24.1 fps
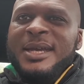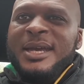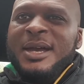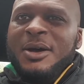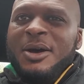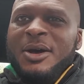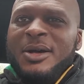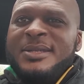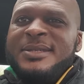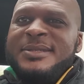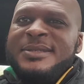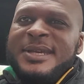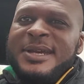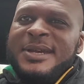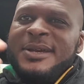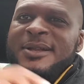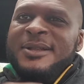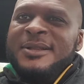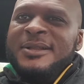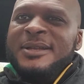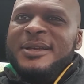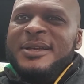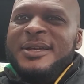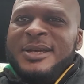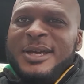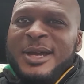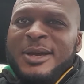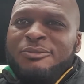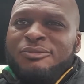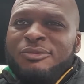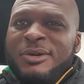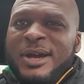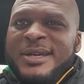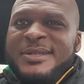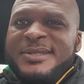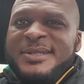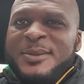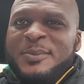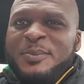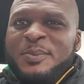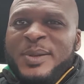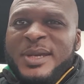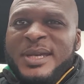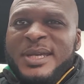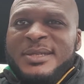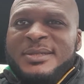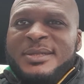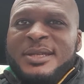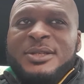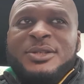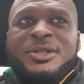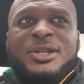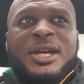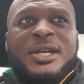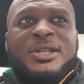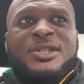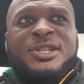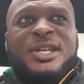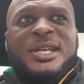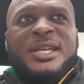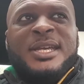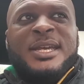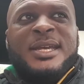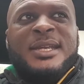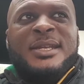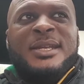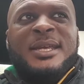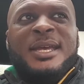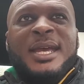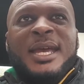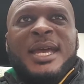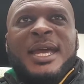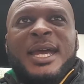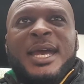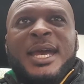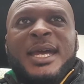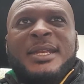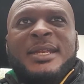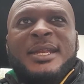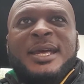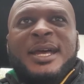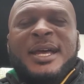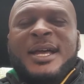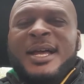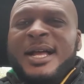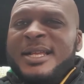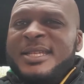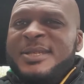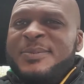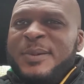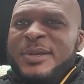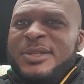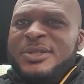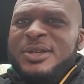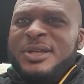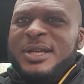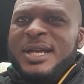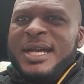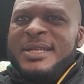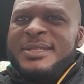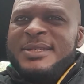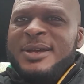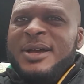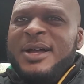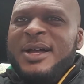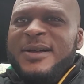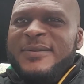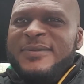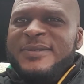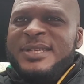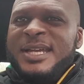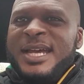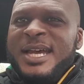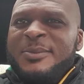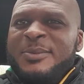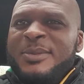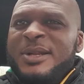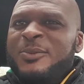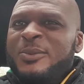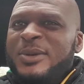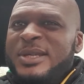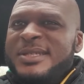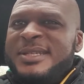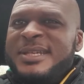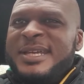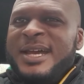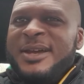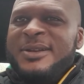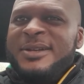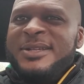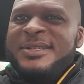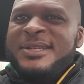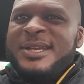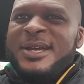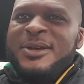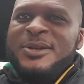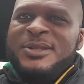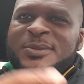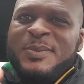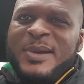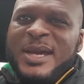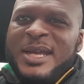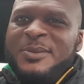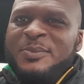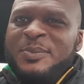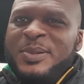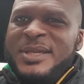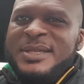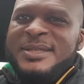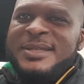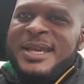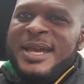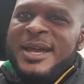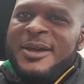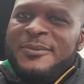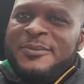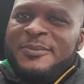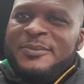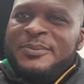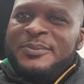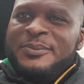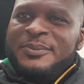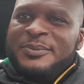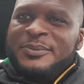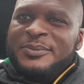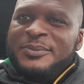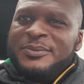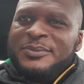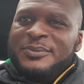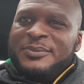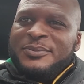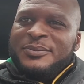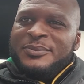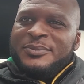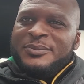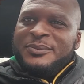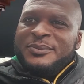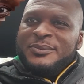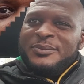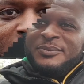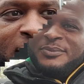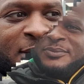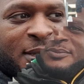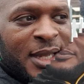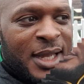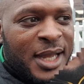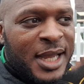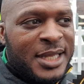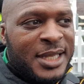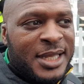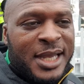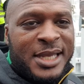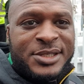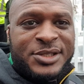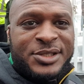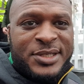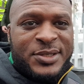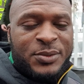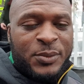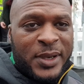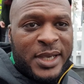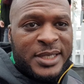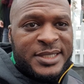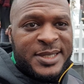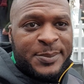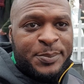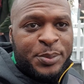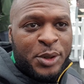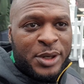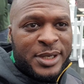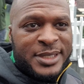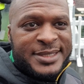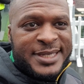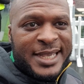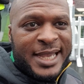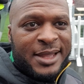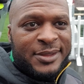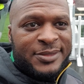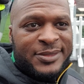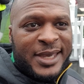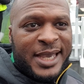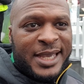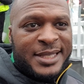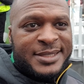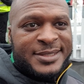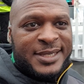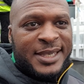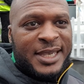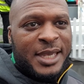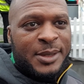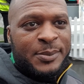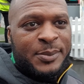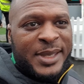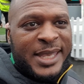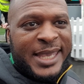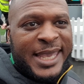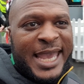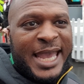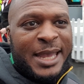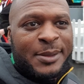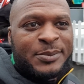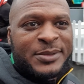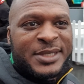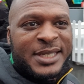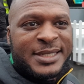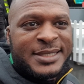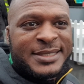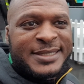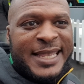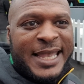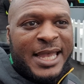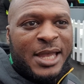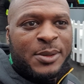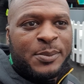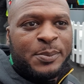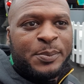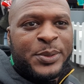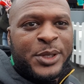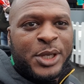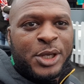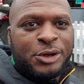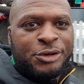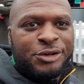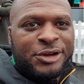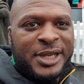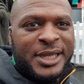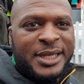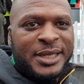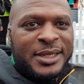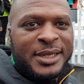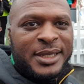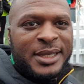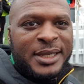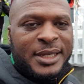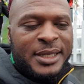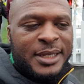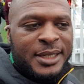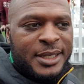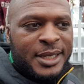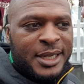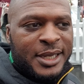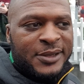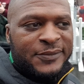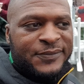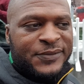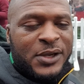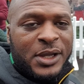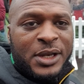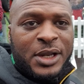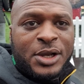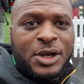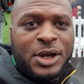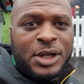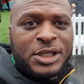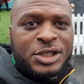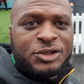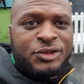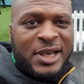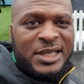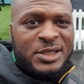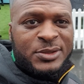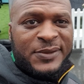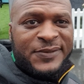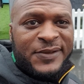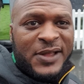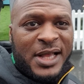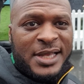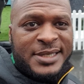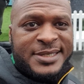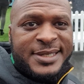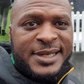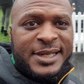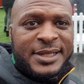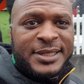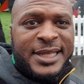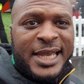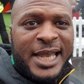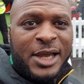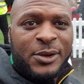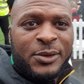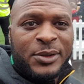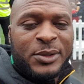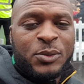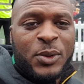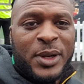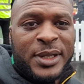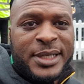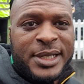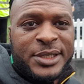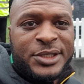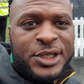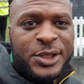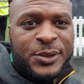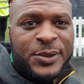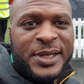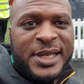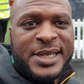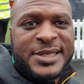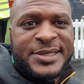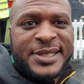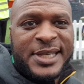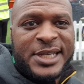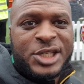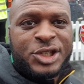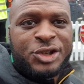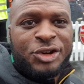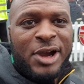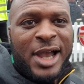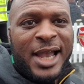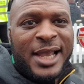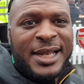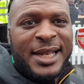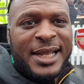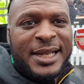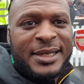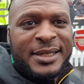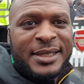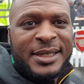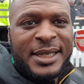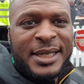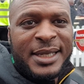oxtail and rice and peas and jerk chicken. And I'll speak to you guys at halftime and we'll see how this goes, man. Peace out. Hi guys, just wanted to point out that Camden Town Brewery have got a contract with Arsenal now. And what they're doing is they're trialing